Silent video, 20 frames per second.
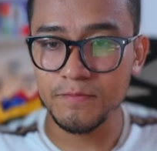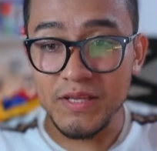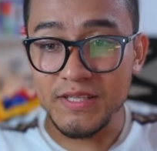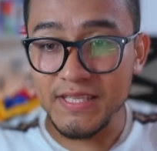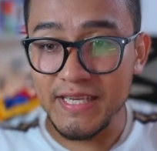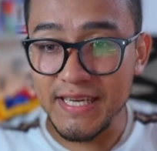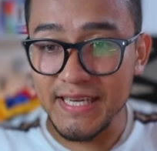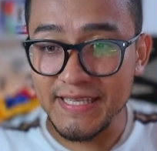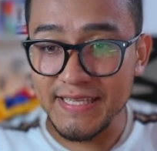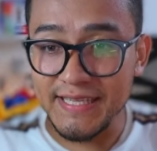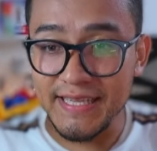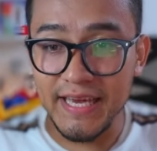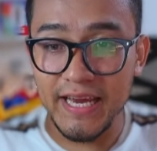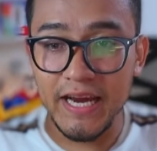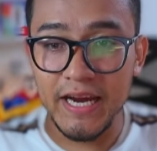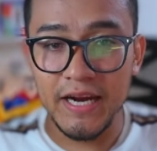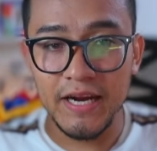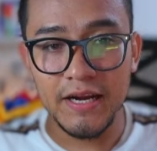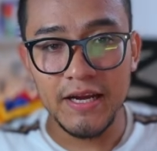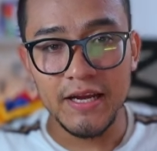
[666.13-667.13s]
Once it is
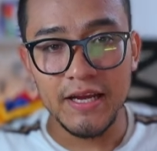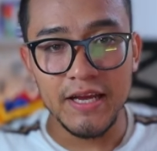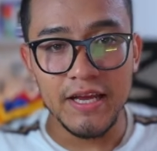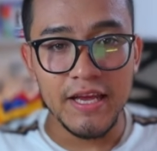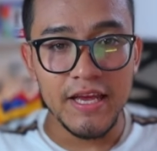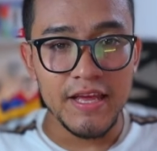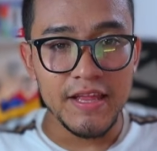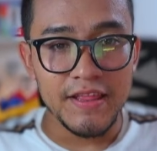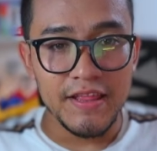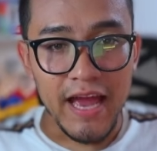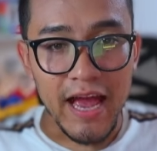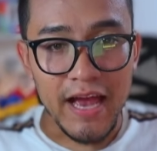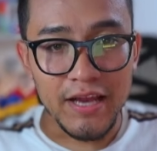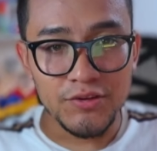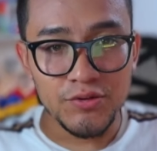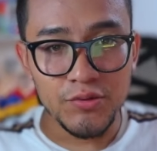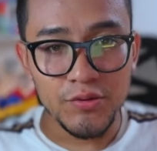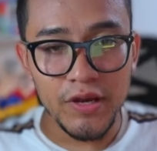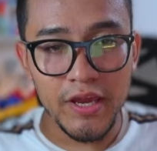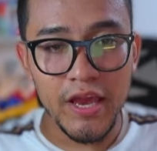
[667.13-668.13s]
there,
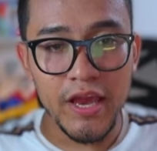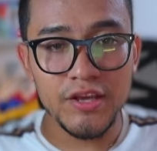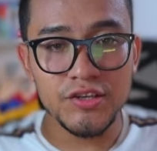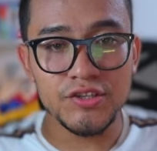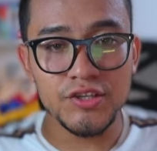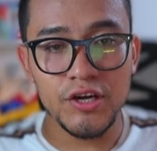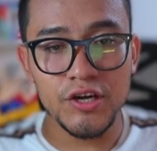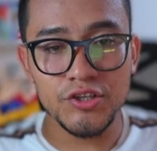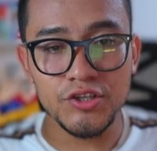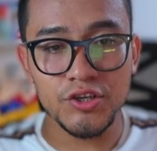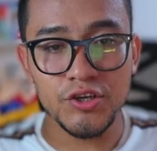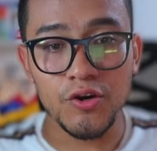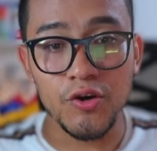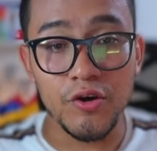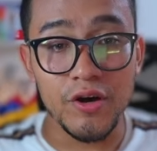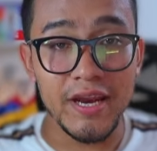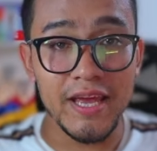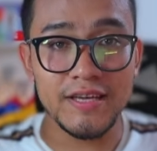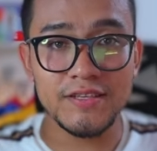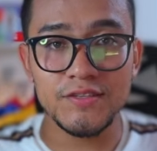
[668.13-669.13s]
Azure AI Search
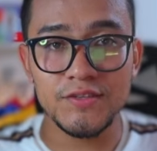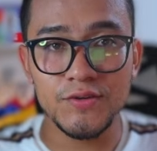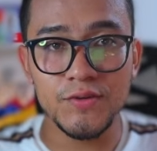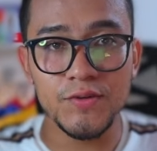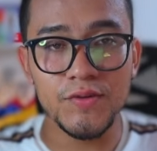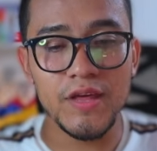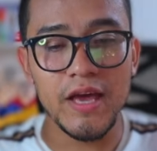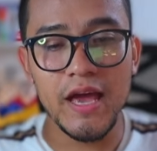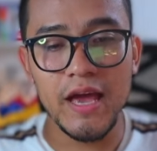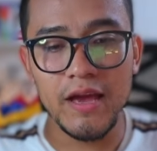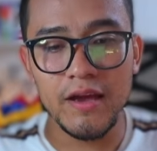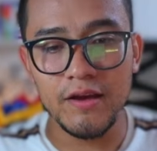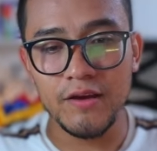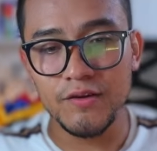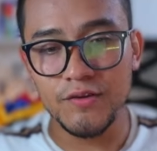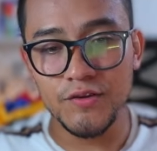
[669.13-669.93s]
connects to that